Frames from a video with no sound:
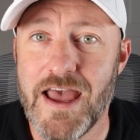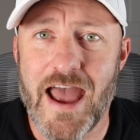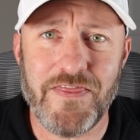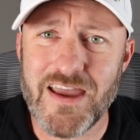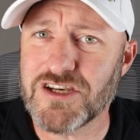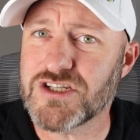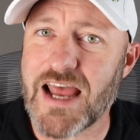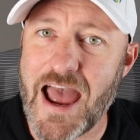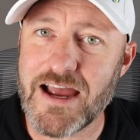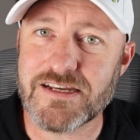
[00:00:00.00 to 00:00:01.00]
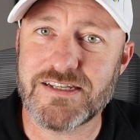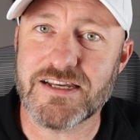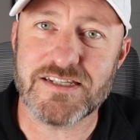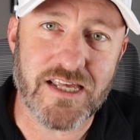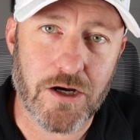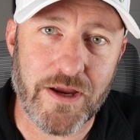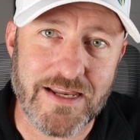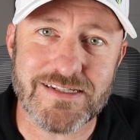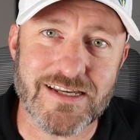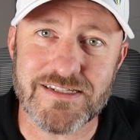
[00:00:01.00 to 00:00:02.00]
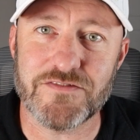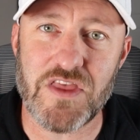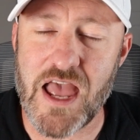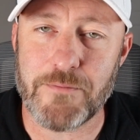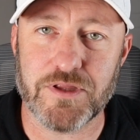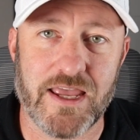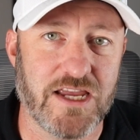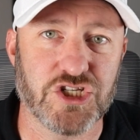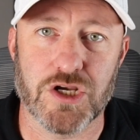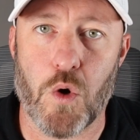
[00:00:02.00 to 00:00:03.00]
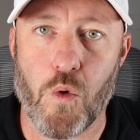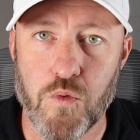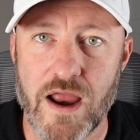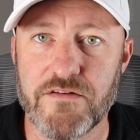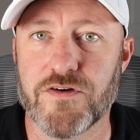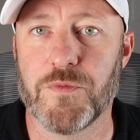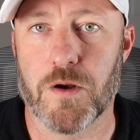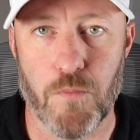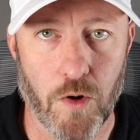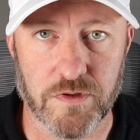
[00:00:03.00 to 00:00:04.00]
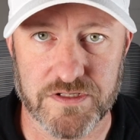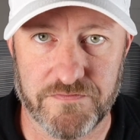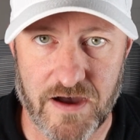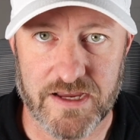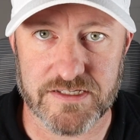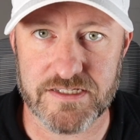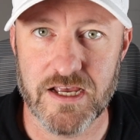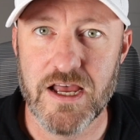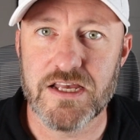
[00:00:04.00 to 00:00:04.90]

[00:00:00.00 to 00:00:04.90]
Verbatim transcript: and they can just access their instance of the application right from their mobile device.